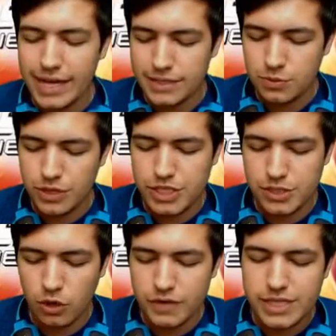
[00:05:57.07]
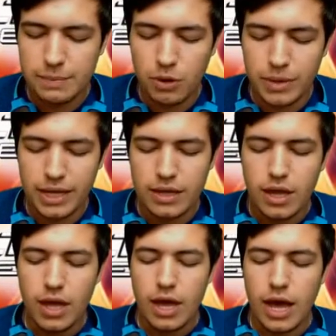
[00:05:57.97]
8, which is obviously probably
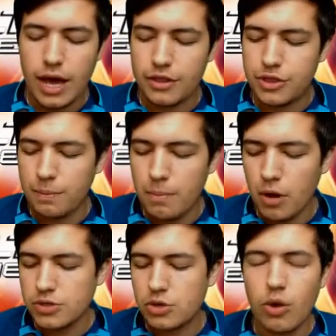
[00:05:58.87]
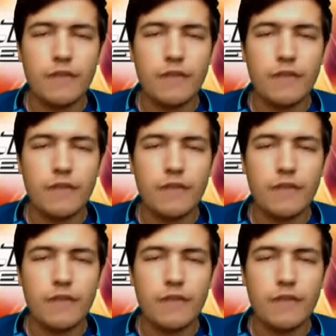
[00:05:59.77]
the most